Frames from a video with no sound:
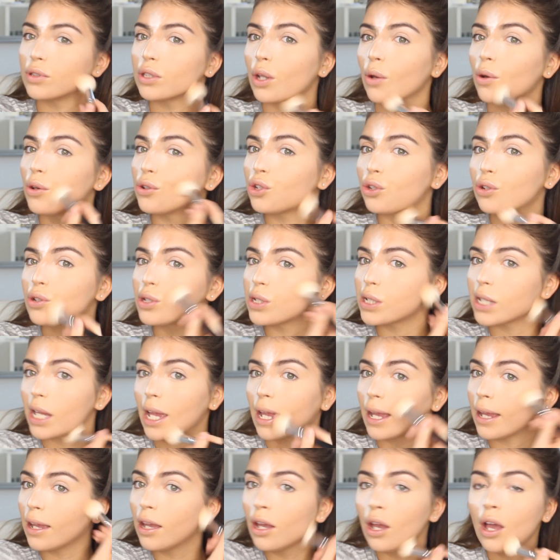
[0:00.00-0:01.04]
So as you can
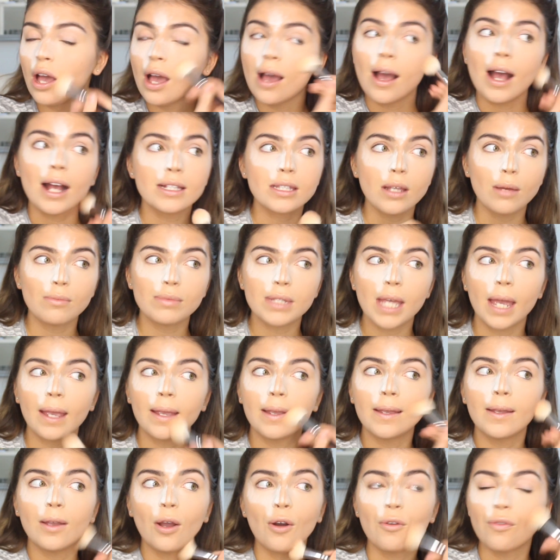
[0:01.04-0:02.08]
see, as I'm
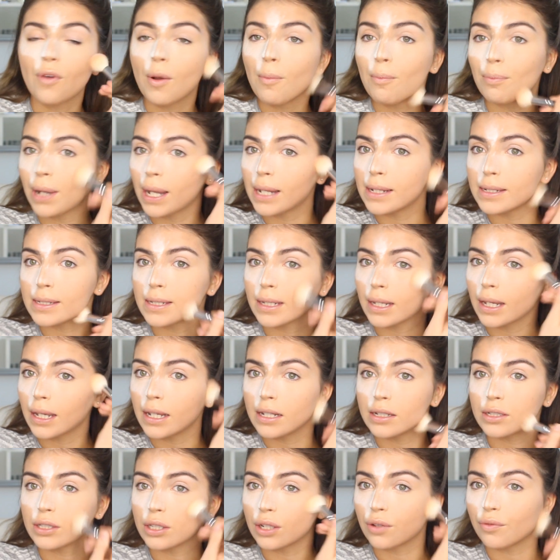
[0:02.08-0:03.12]
taking it off, I'm blending
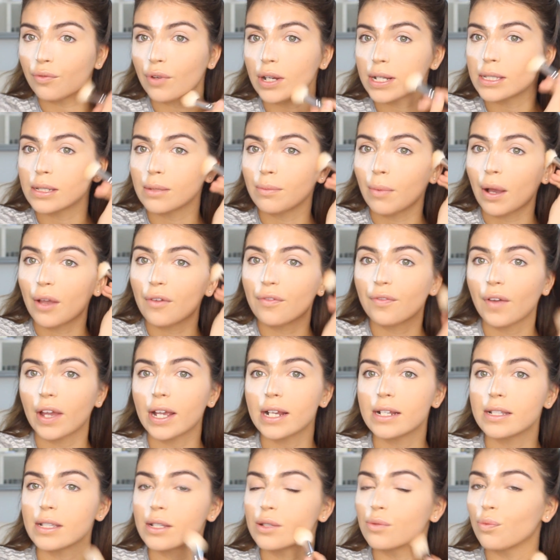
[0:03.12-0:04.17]
it into the rest of my
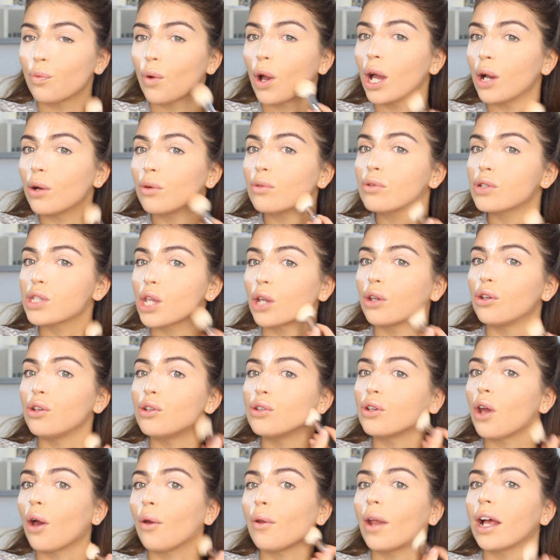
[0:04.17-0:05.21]
face as well, so
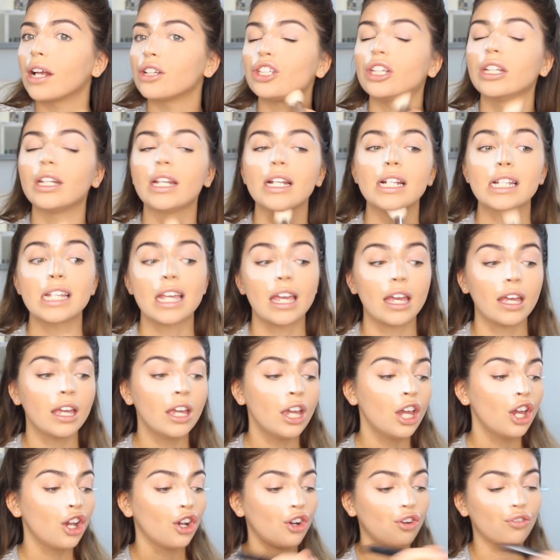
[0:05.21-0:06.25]
you don't actually need to
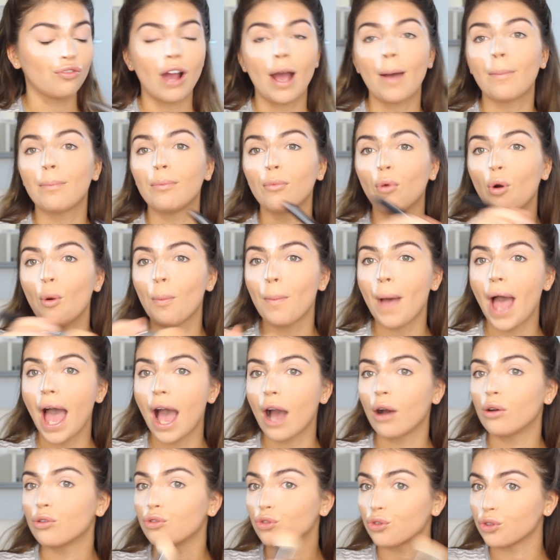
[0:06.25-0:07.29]
grab more
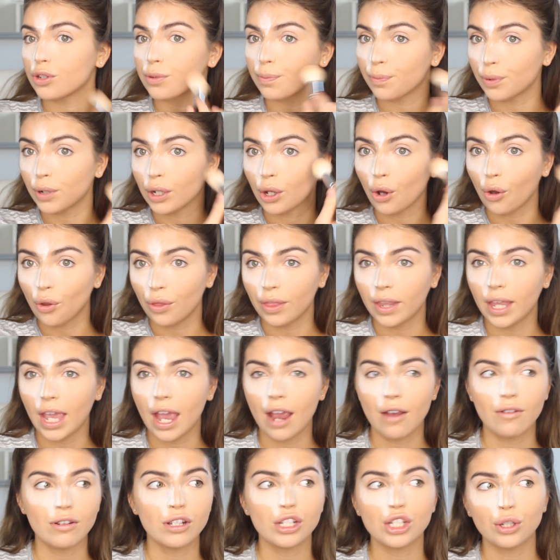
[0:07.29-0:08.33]
powder to put it on the
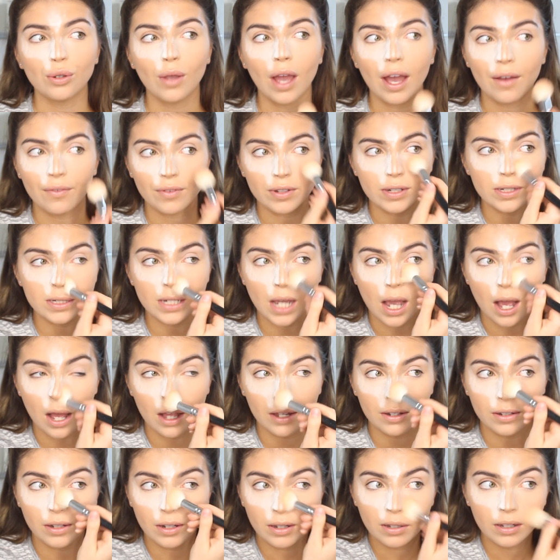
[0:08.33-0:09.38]
areas you haven't
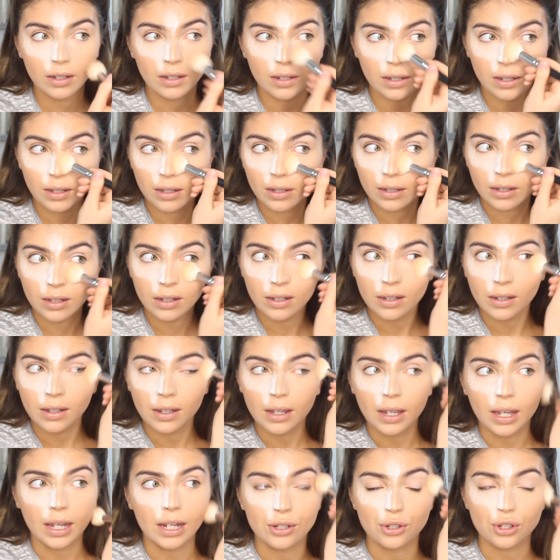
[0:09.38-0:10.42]
done.
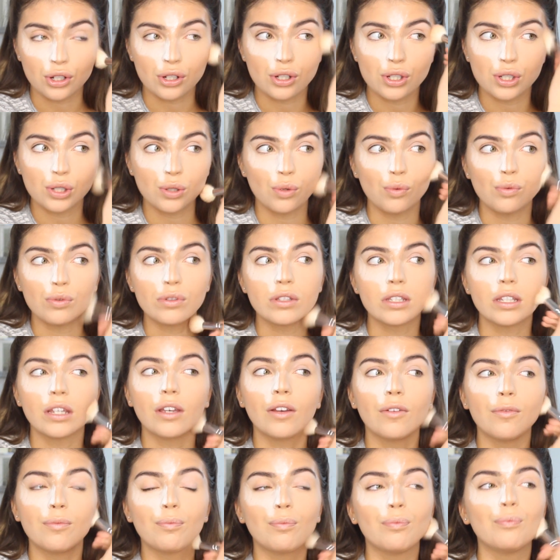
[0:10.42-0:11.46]
It just sort
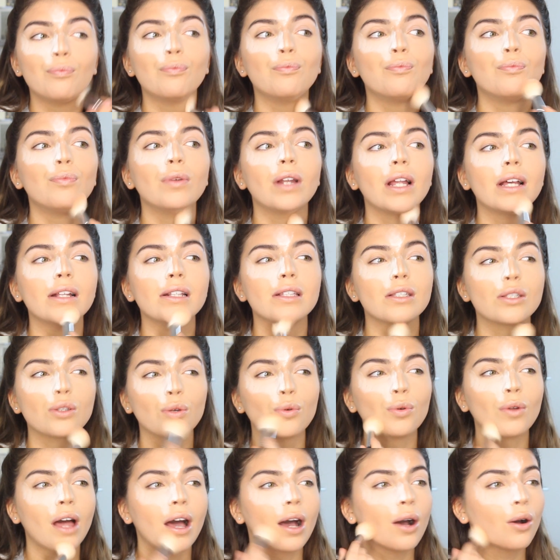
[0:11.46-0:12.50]
of blends
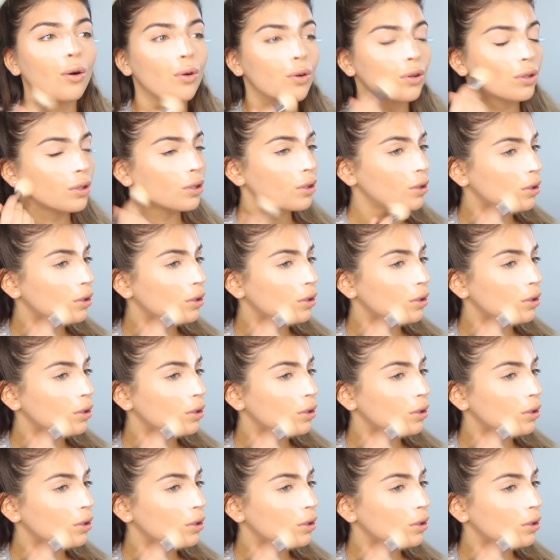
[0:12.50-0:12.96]
all out.